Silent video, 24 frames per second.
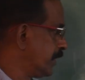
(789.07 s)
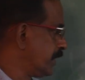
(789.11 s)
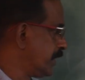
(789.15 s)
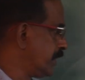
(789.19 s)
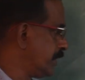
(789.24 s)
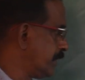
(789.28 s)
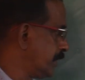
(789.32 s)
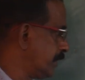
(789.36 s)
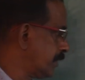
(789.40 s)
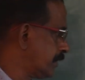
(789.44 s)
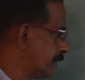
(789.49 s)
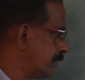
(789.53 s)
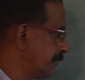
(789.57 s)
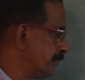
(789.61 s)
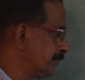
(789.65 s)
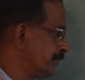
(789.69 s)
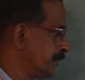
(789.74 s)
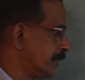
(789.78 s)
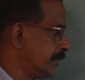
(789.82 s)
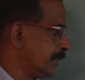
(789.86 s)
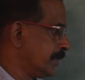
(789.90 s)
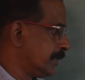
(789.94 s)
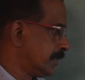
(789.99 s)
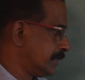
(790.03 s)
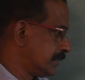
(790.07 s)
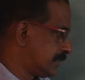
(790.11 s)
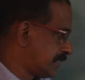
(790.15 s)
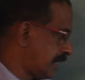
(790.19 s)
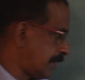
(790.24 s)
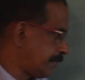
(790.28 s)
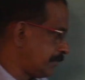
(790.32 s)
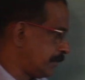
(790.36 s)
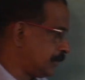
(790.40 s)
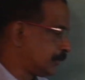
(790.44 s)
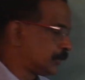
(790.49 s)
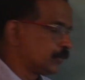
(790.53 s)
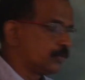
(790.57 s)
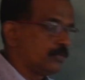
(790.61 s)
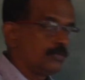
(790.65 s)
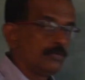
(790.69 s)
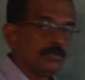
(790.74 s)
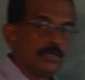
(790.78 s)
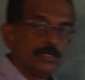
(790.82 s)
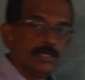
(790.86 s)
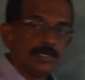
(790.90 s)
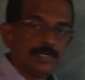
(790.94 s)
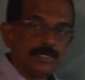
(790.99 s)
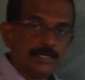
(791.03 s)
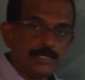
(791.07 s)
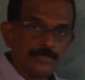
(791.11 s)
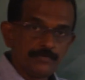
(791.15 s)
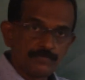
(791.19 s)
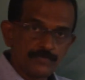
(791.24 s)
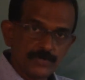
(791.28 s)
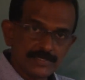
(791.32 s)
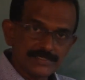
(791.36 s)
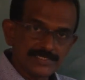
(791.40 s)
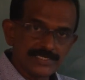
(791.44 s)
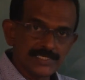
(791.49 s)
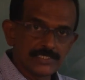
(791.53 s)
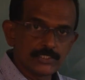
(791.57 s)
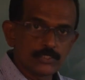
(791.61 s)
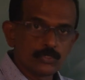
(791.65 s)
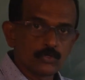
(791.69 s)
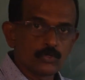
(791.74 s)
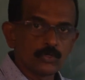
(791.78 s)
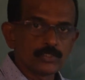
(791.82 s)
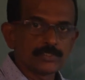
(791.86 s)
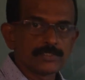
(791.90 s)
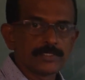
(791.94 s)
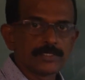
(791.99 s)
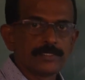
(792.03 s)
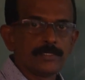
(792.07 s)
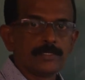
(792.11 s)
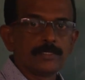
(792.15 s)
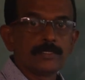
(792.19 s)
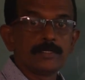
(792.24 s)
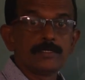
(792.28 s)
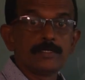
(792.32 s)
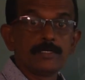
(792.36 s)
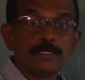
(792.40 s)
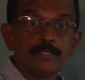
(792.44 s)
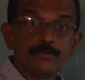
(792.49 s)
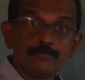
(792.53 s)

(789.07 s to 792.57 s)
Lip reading: Here sample 2, different size of coarse aggregate,